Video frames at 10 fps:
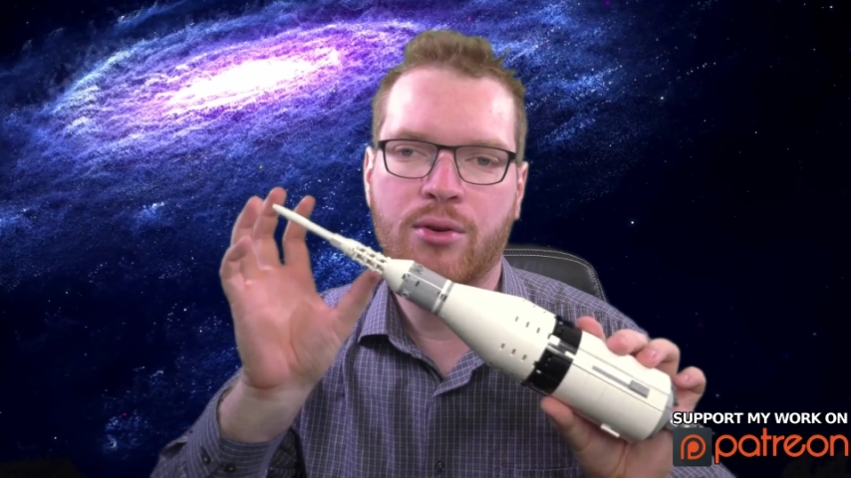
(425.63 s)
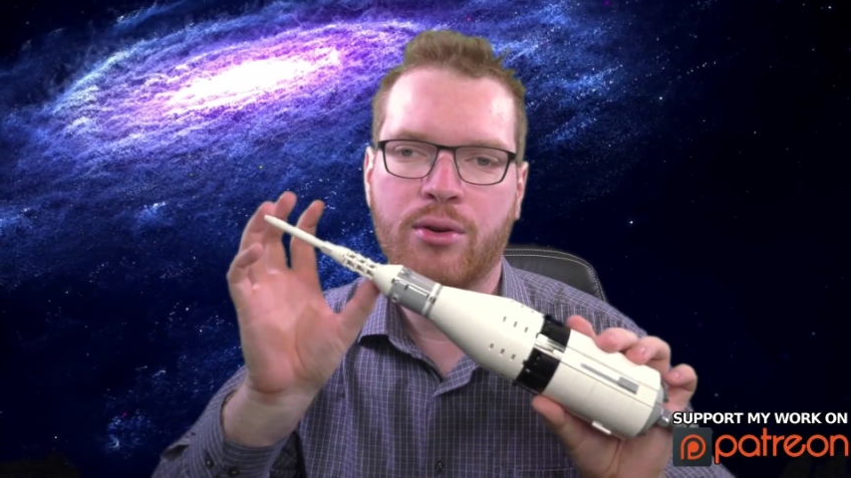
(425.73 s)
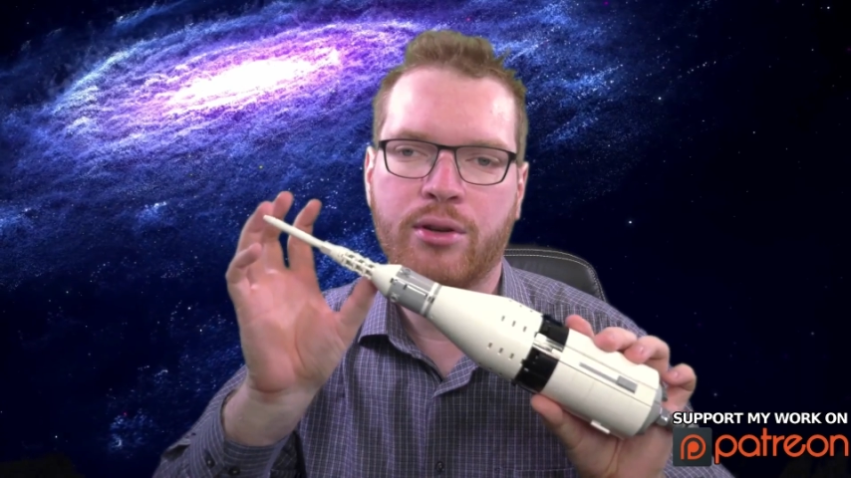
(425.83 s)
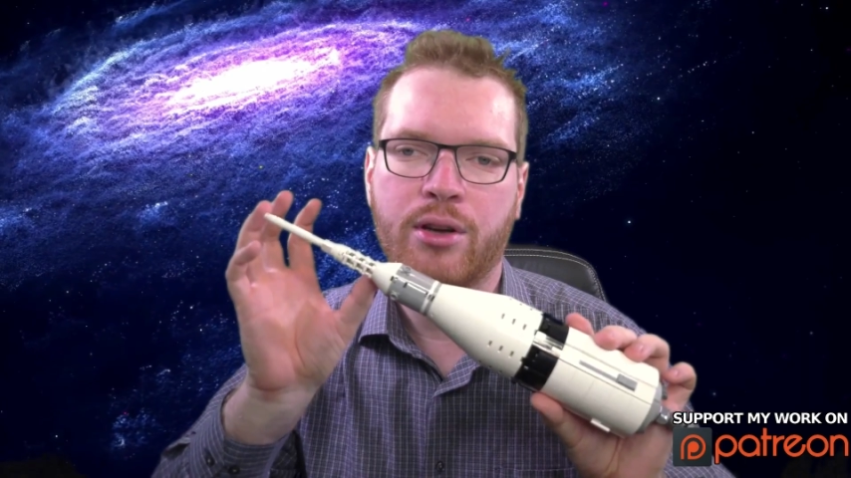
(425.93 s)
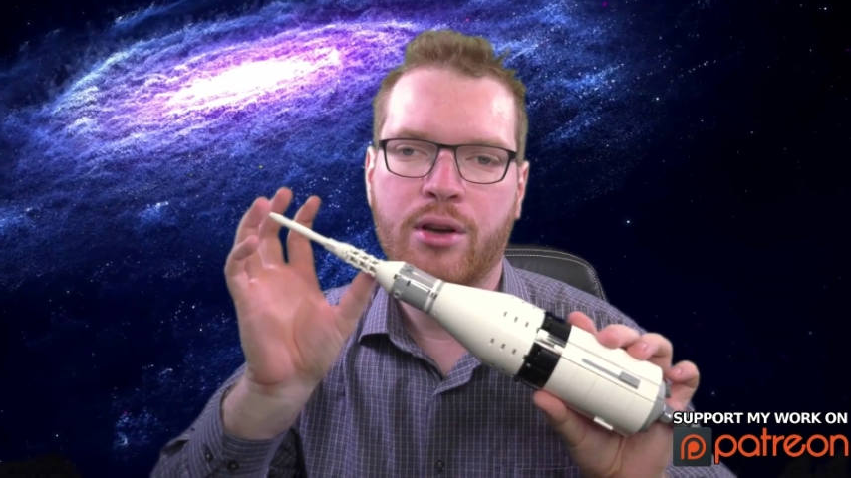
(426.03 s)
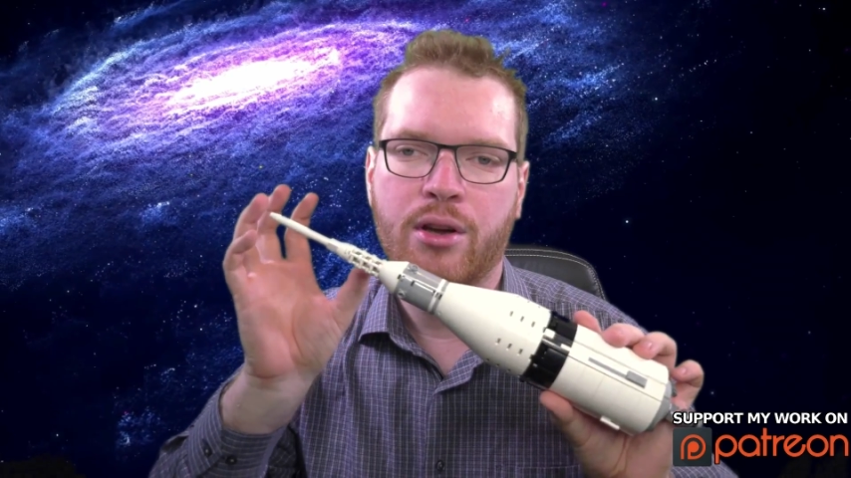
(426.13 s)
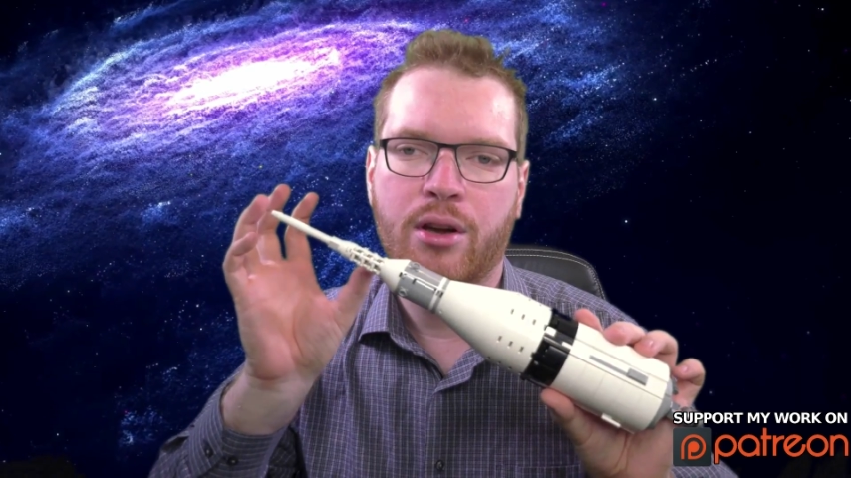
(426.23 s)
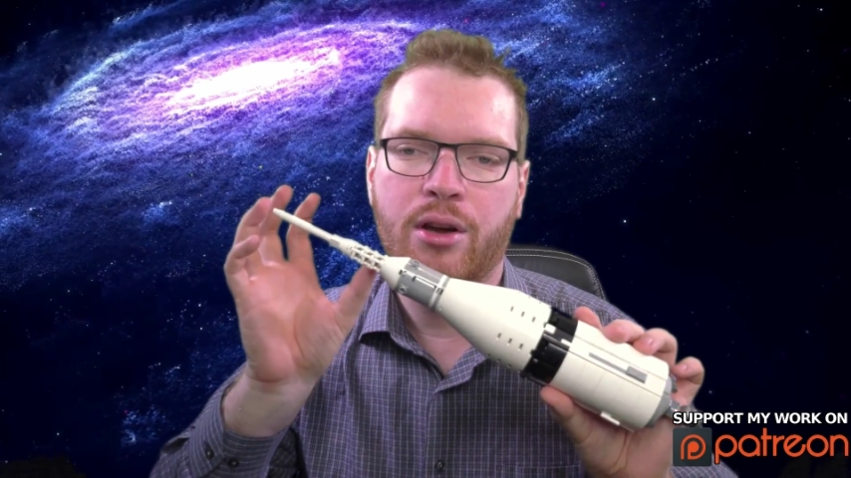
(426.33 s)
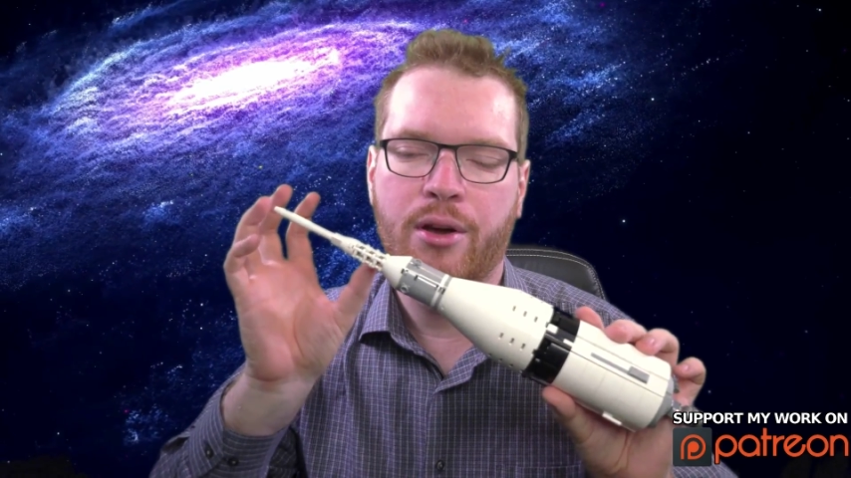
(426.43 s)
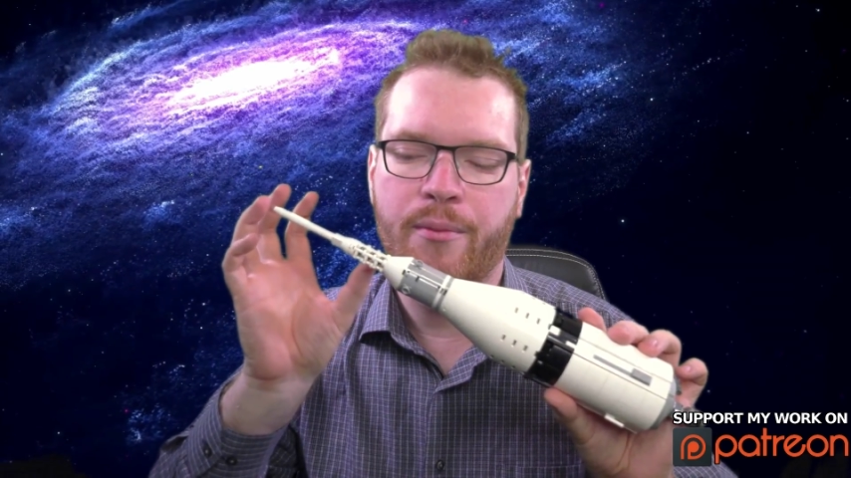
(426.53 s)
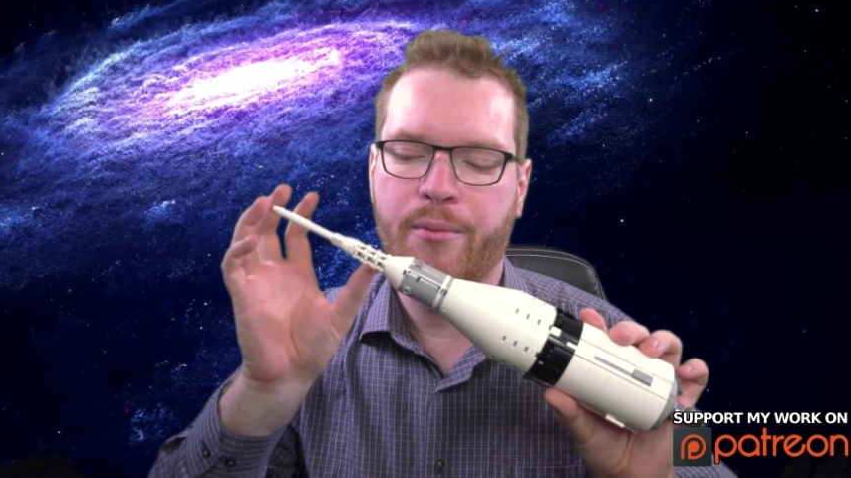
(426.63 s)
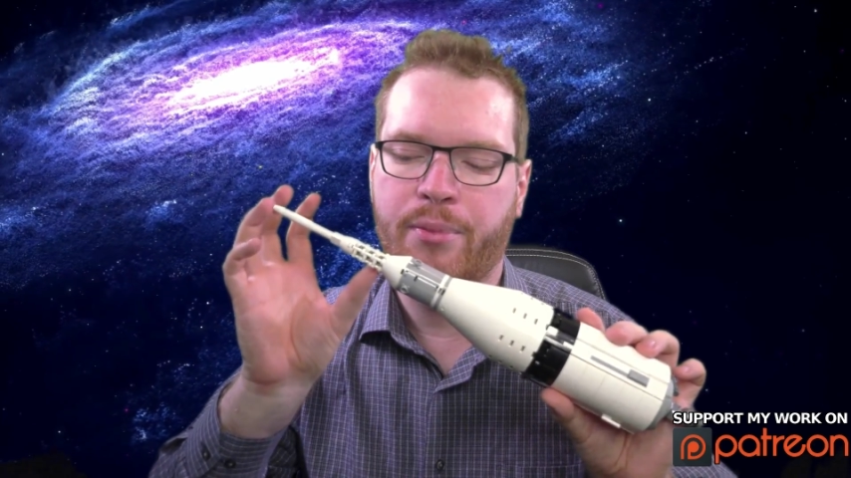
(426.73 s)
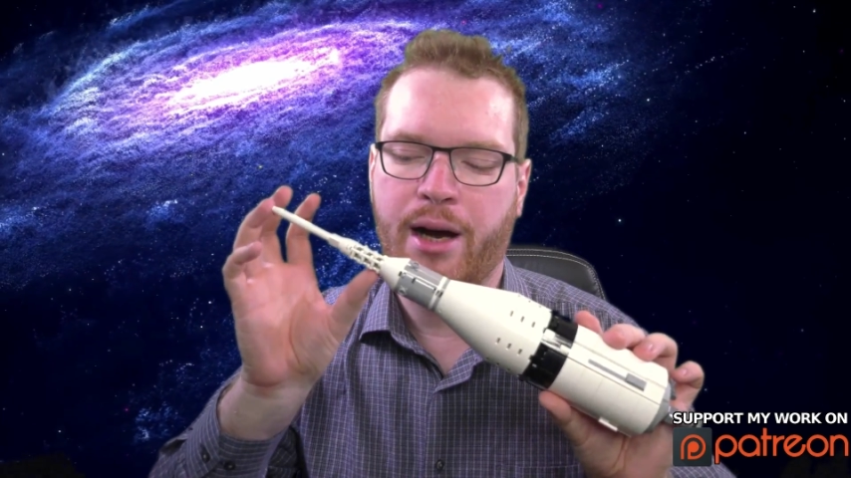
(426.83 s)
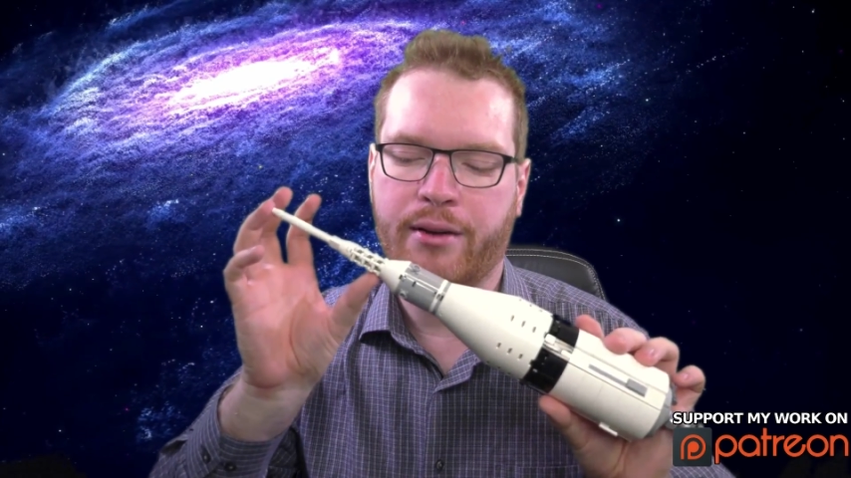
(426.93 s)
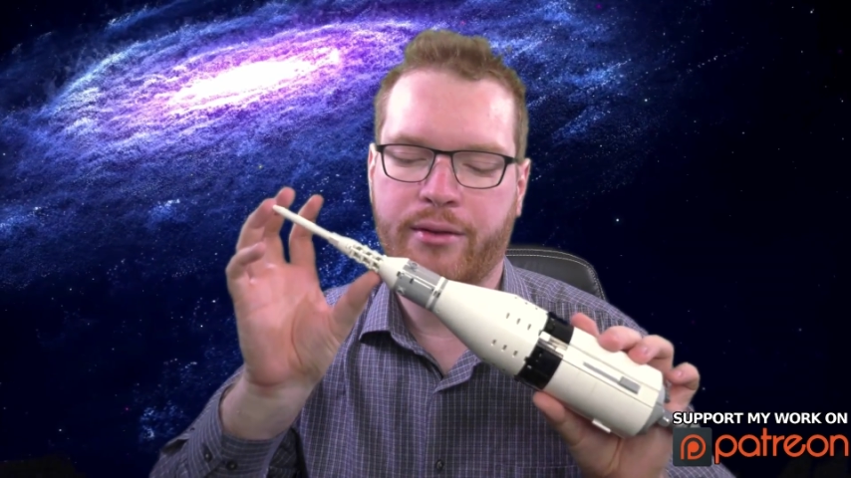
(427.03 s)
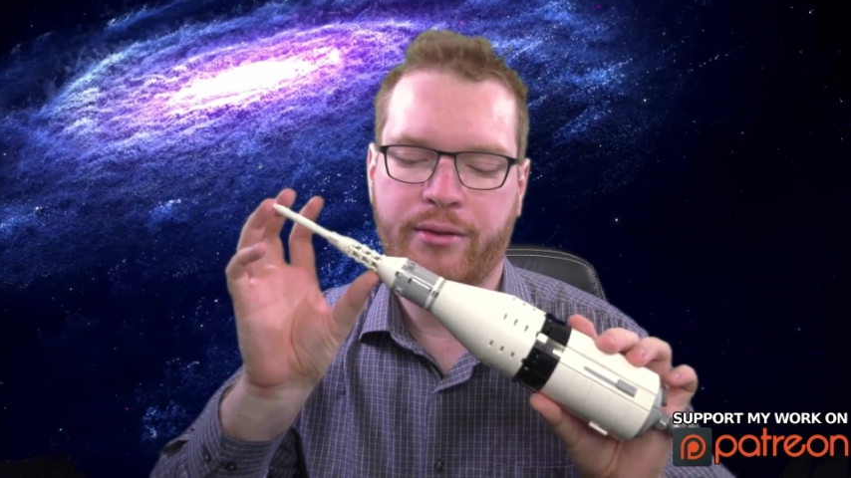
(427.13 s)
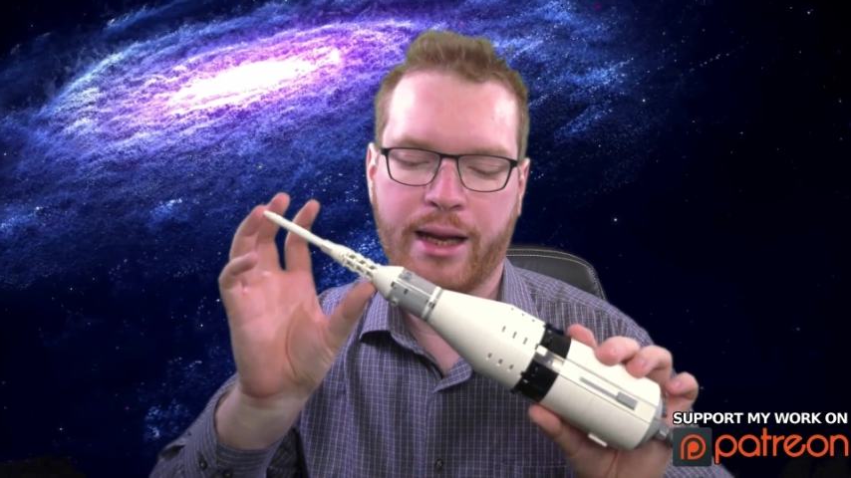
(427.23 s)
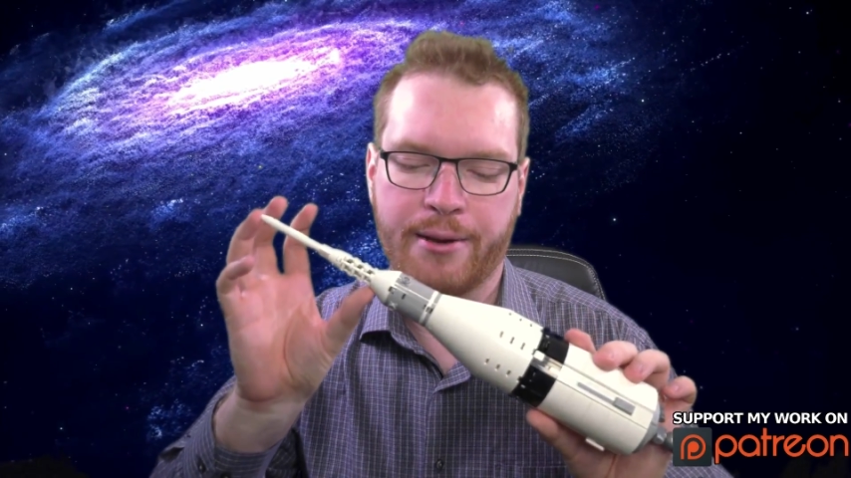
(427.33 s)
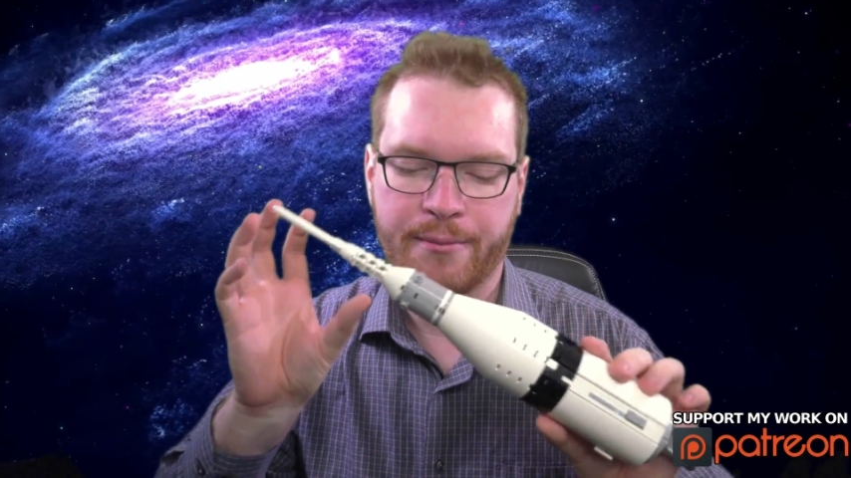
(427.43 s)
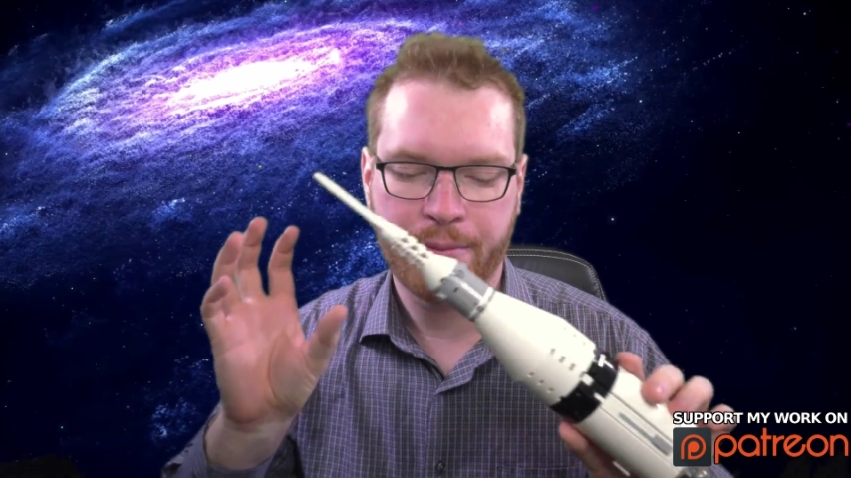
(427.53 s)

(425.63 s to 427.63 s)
early um, part of the flight.